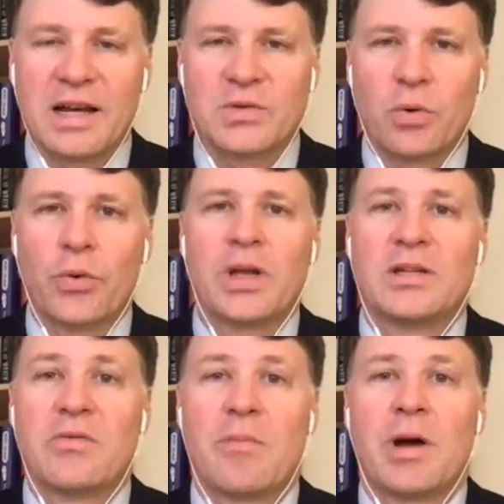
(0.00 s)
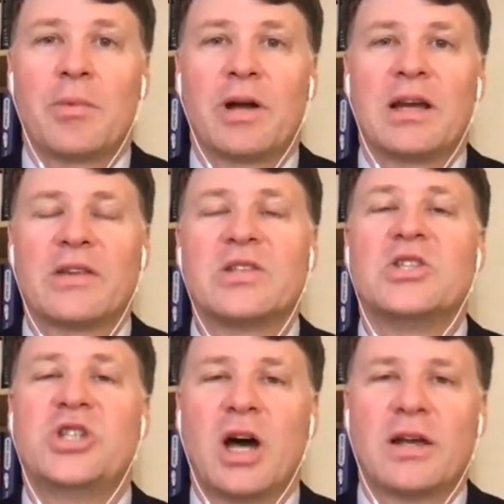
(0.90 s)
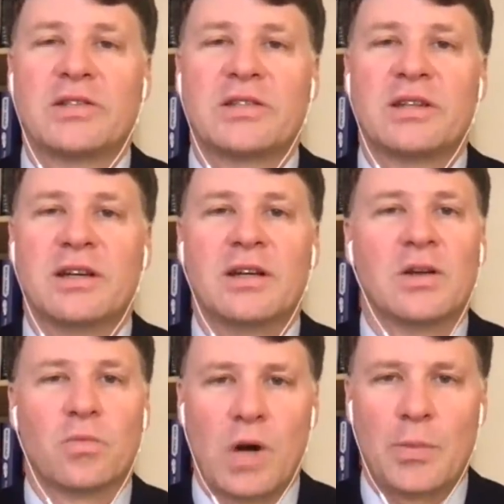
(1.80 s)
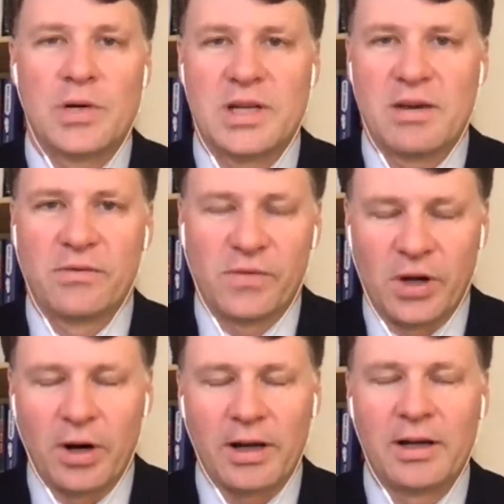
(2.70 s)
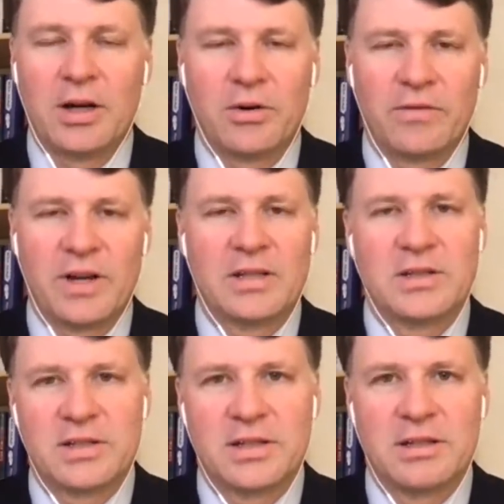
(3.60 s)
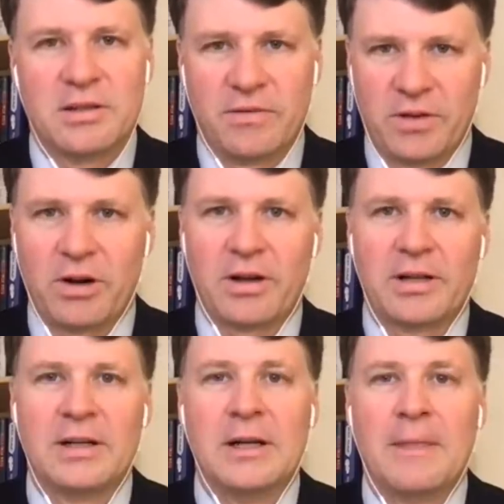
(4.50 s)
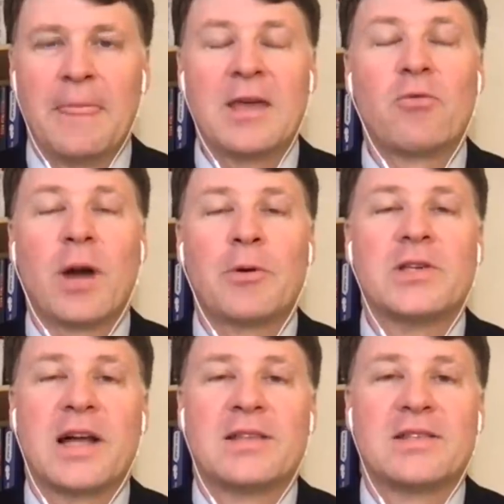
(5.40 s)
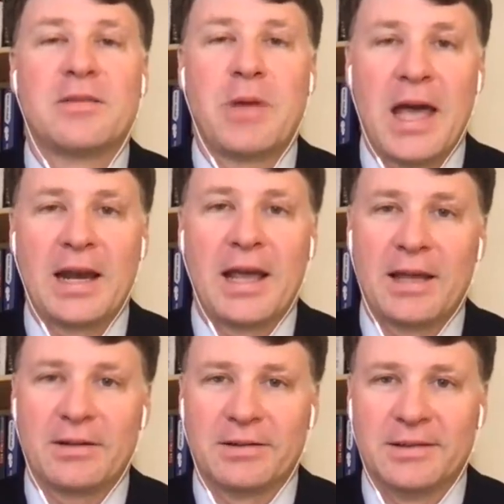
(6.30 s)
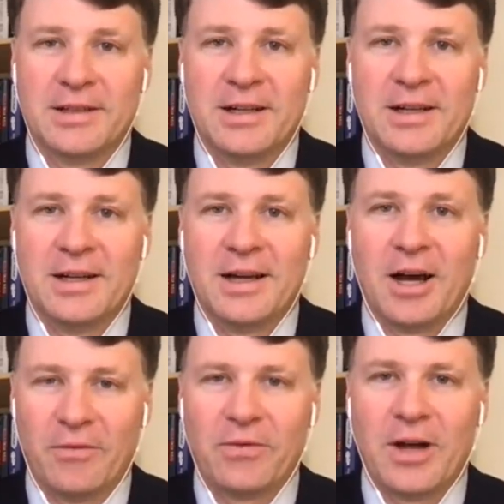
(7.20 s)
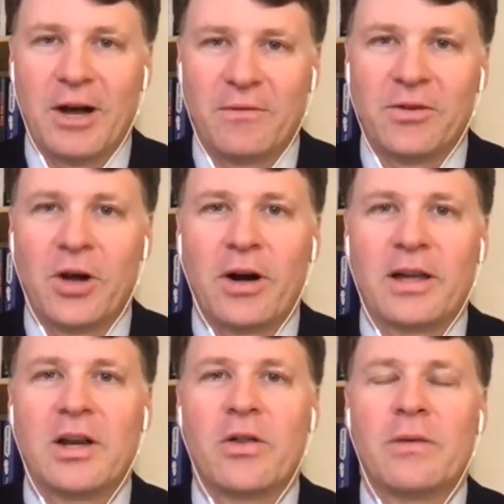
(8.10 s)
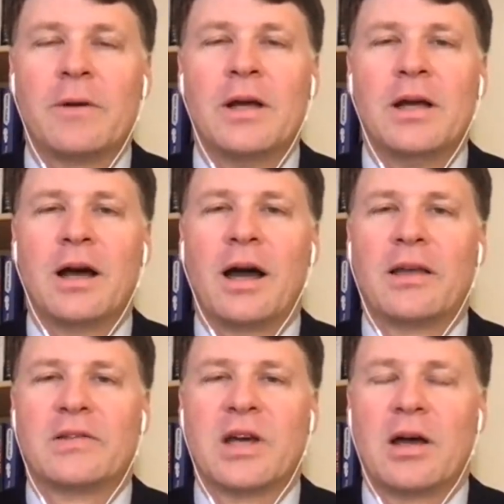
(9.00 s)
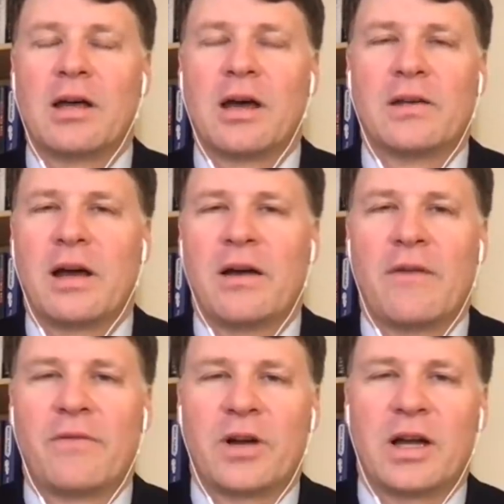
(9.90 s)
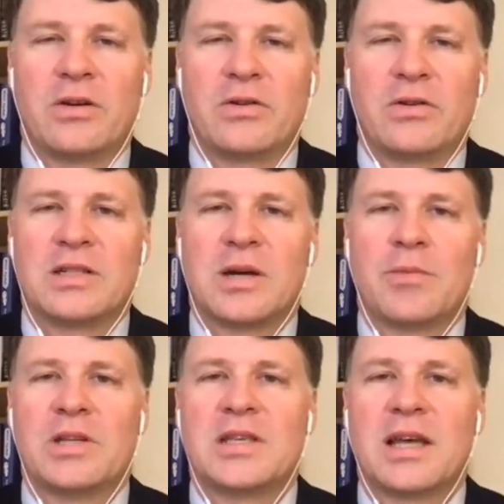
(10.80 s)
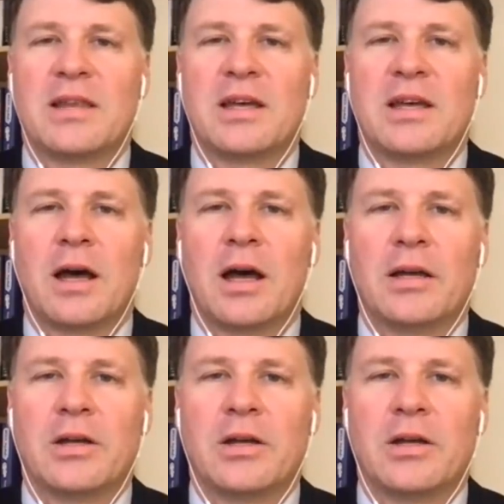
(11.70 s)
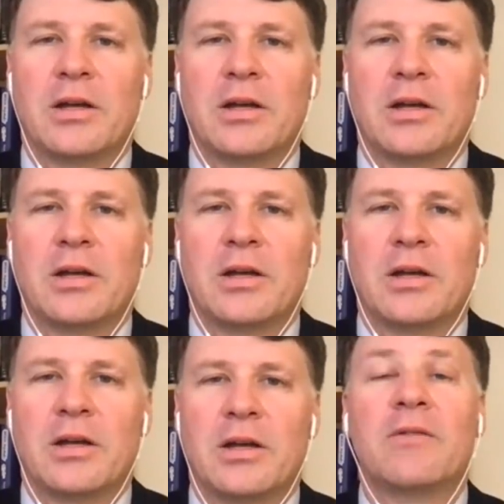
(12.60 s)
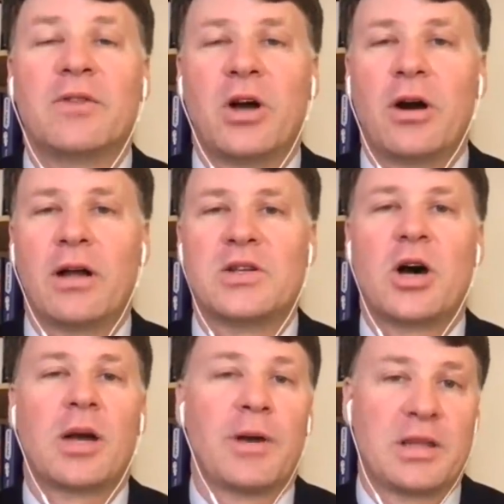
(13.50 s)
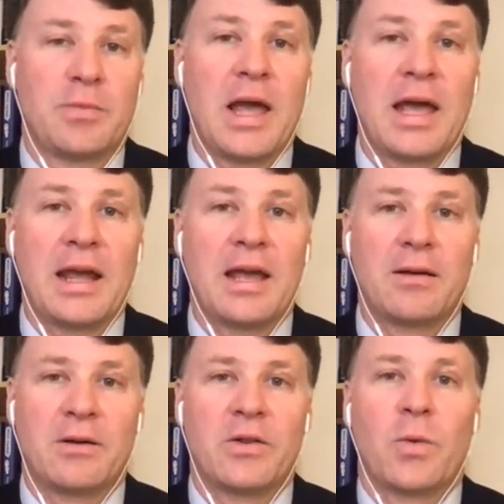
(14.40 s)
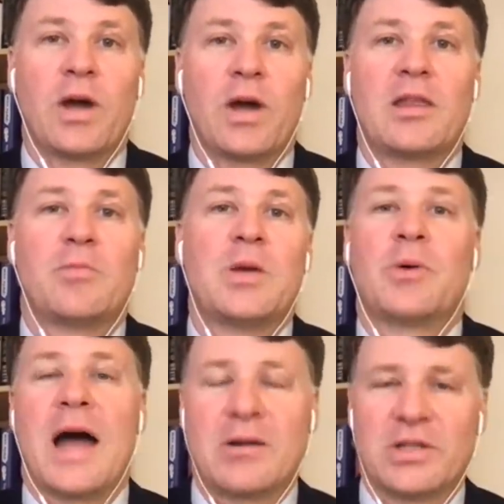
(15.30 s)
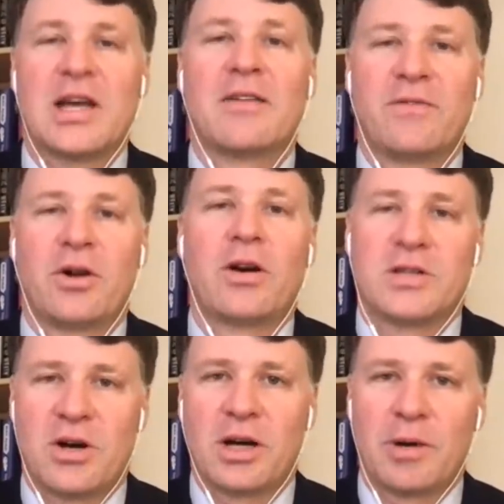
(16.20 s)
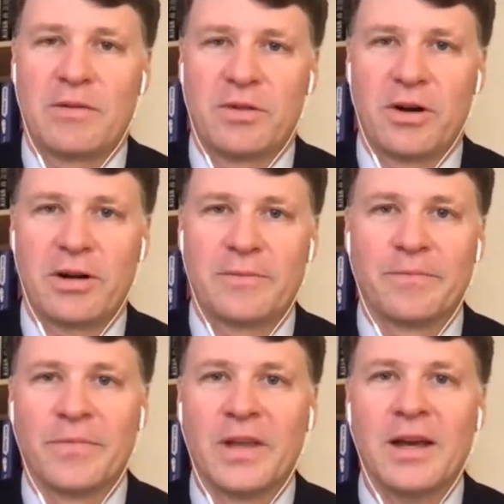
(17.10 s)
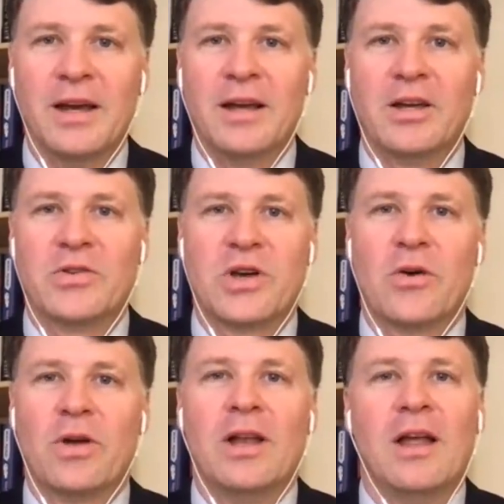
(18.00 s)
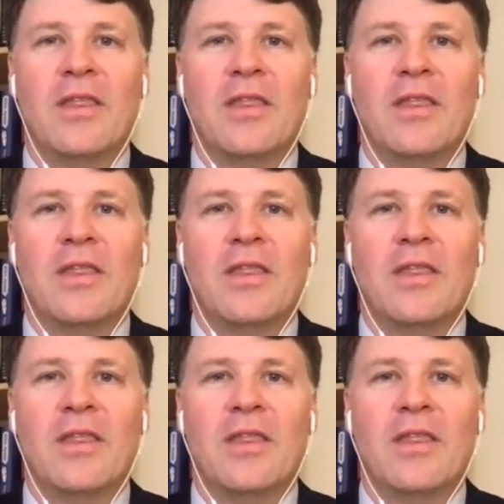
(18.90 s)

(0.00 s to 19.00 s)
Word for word: because that's what we need to remember. He doesn't just represent Florida, and no offense to Florida, he represents the Panhandle of of Florida. You know, the I so, I, I forget who said it. Somebody said that uh, you know uh, people in Florida talk about the Panhandle the way that people outside of Florida talk about Florida. so